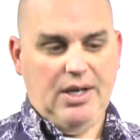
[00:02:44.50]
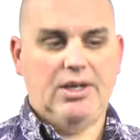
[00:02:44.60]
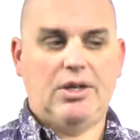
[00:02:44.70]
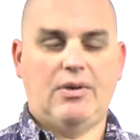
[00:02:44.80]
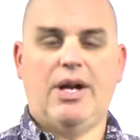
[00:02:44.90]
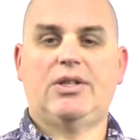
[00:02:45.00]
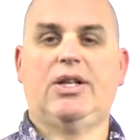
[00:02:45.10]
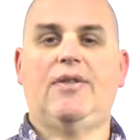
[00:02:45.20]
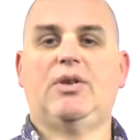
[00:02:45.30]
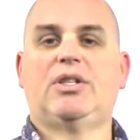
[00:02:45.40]
To the right or to the
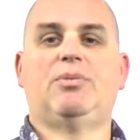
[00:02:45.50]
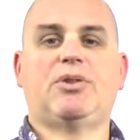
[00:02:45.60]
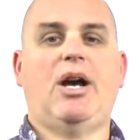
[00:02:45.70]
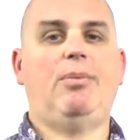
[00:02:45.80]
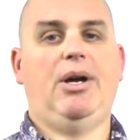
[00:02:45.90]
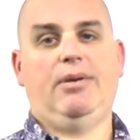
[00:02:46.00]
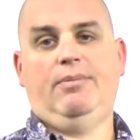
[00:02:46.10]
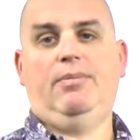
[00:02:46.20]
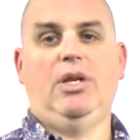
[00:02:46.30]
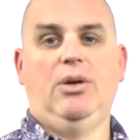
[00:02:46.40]
left, there's a subscribe
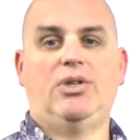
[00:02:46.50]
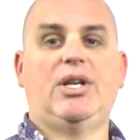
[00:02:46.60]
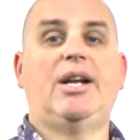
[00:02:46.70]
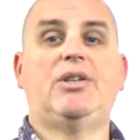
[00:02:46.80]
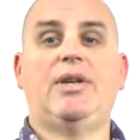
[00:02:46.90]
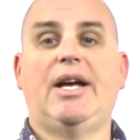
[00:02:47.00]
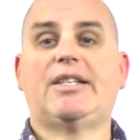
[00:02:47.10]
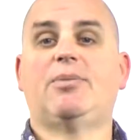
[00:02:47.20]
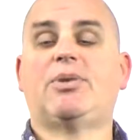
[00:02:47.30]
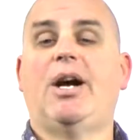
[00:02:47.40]
button. You know what you gotta do, you gotta
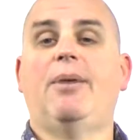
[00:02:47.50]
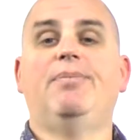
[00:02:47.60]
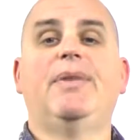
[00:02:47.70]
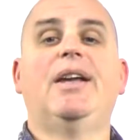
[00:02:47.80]
subscribe.